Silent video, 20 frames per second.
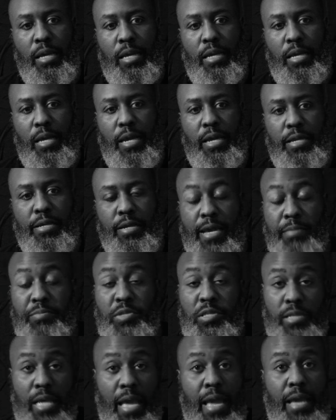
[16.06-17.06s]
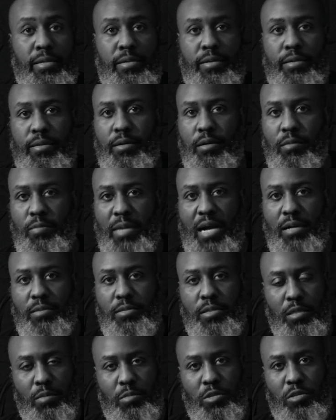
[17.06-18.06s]
and upset about
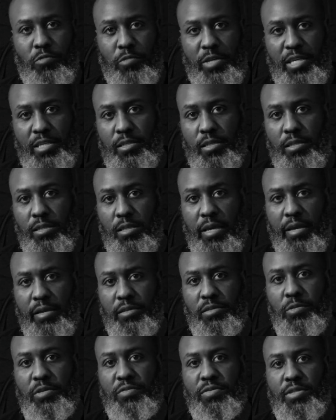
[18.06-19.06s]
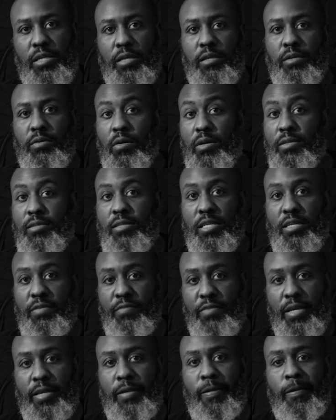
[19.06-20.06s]
some of the recent things we've seen on
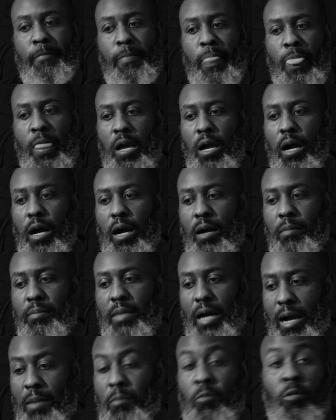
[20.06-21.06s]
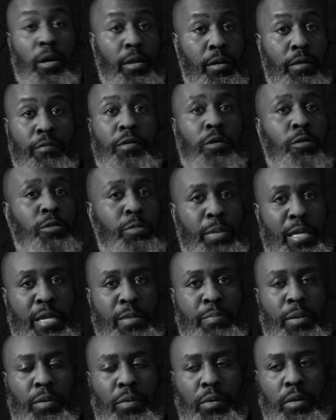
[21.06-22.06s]
TV. I'm one of those
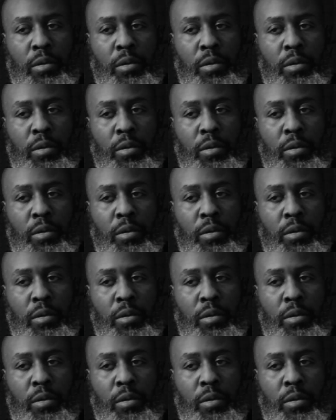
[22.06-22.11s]
people.